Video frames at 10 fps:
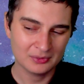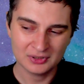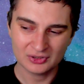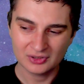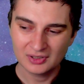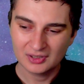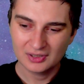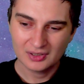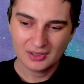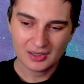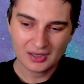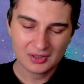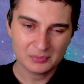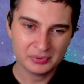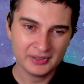real
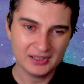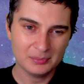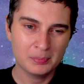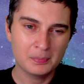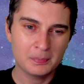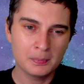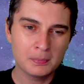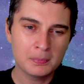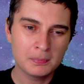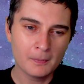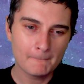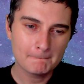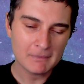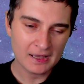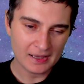complete
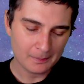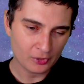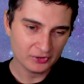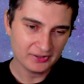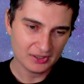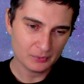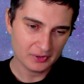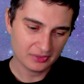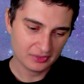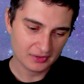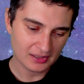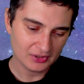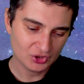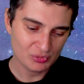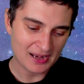bonding with
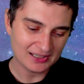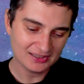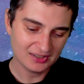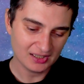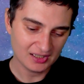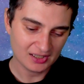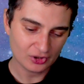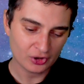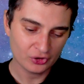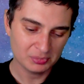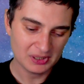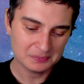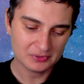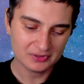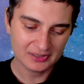humanity and other people,